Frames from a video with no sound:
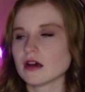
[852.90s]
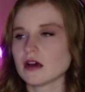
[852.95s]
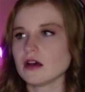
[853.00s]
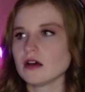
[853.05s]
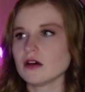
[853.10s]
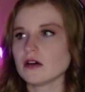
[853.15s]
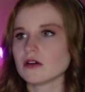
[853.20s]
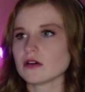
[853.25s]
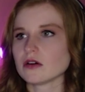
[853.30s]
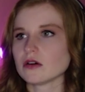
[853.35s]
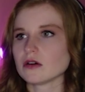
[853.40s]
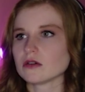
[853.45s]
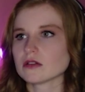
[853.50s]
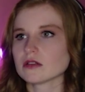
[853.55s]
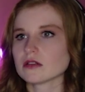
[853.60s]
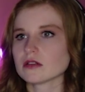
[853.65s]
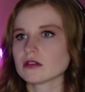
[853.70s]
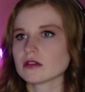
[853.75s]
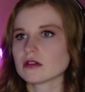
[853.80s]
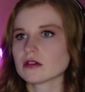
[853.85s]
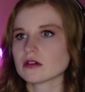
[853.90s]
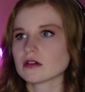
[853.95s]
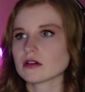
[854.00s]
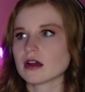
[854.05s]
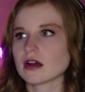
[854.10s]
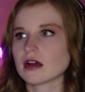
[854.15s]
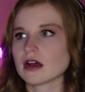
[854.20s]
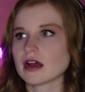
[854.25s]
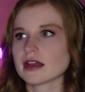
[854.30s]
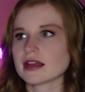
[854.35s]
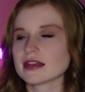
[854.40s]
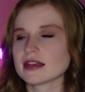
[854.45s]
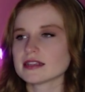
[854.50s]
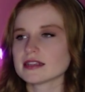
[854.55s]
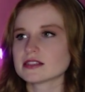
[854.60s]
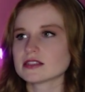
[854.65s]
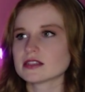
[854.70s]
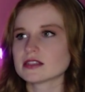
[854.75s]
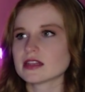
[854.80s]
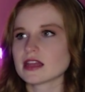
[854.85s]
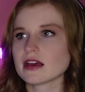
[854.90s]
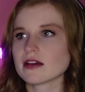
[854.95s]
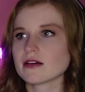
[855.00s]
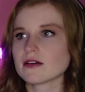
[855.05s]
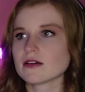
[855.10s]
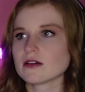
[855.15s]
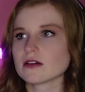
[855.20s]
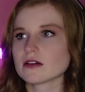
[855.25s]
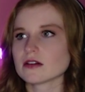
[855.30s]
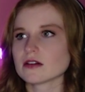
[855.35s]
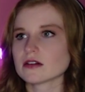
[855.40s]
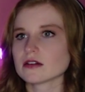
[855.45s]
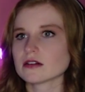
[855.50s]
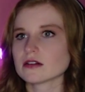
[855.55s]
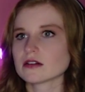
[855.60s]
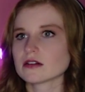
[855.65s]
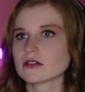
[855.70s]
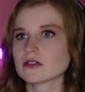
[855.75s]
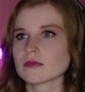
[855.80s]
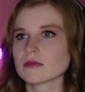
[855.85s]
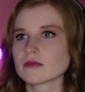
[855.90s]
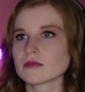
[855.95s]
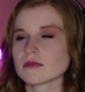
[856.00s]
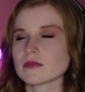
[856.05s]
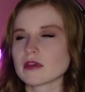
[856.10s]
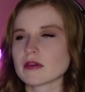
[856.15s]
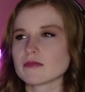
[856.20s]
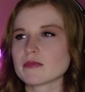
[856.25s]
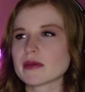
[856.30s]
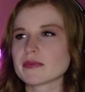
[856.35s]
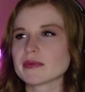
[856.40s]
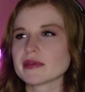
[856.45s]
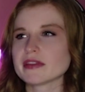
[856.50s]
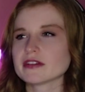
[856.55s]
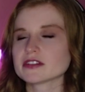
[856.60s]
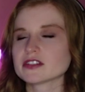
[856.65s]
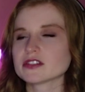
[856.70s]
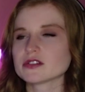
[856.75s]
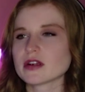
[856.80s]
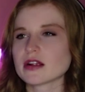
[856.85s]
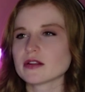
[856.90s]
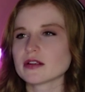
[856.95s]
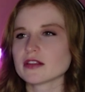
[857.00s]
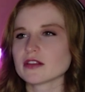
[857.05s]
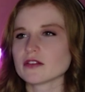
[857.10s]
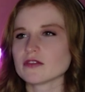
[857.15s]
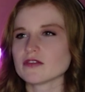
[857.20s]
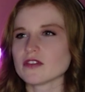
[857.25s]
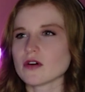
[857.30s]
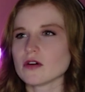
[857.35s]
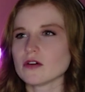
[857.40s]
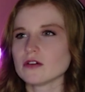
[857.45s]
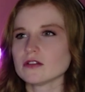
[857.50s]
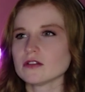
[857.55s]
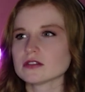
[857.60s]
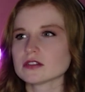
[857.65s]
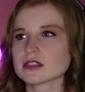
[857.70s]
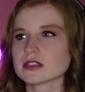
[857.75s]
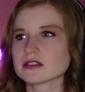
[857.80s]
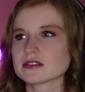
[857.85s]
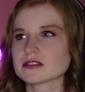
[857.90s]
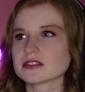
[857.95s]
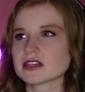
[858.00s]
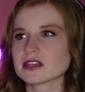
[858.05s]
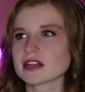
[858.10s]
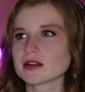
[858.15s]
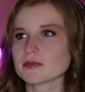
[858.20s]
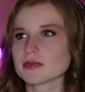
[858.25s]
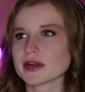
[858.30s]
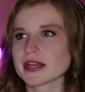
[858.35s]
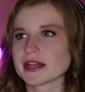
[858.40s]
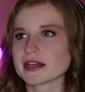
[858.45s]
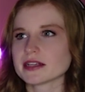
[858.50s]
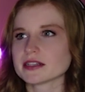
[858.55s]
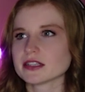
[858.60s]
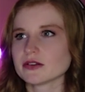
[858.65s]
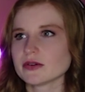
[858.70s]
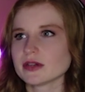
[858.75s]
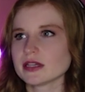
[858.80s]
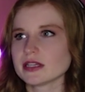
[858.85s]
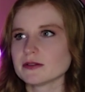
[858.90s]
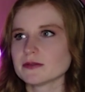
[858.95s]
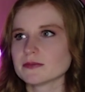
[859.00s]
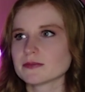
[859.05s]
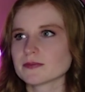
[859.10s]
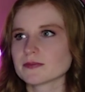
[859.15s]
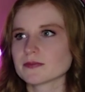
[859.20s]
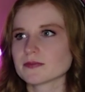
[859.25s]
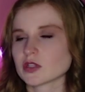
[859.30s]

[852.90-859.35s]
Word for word: Oh, I guess they are... Maybe they're surrounding the vault? I'm trying to break into it?